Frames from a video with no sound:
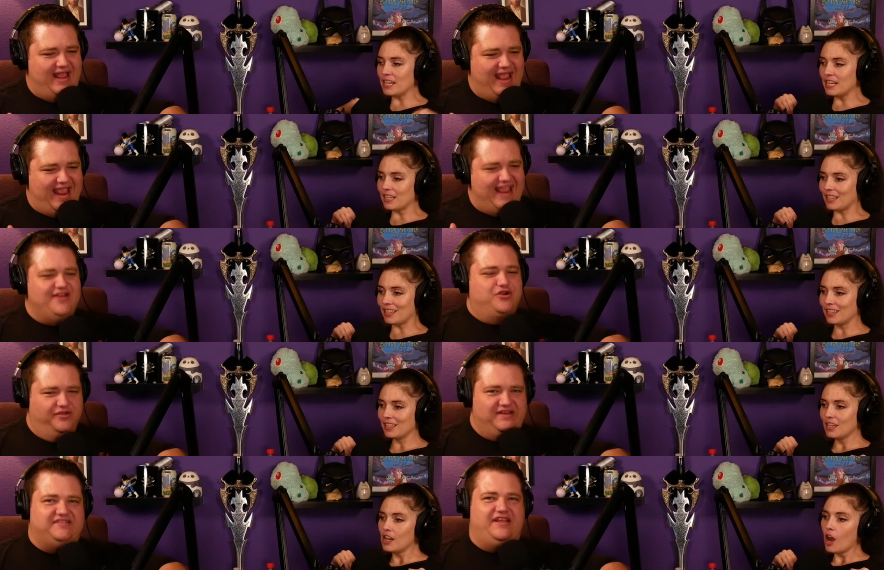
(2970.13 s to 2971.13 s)
Speaker 1: handle
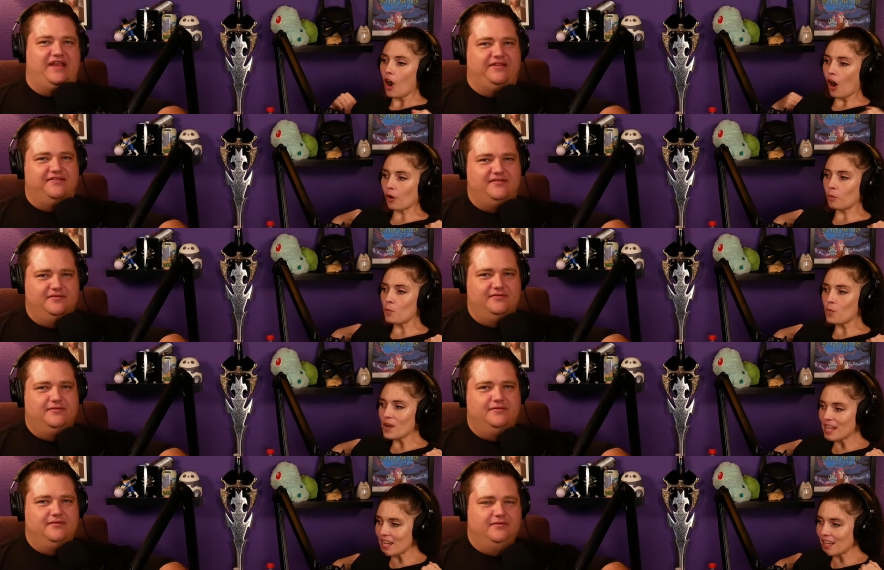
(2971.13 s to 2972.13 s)
these kids. Our
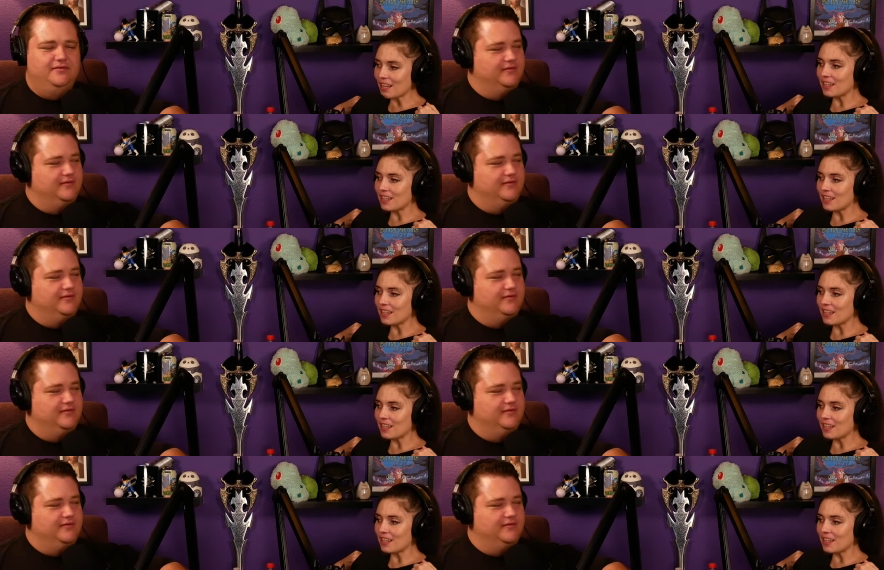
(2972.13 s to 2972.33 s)
Speaker 2: weak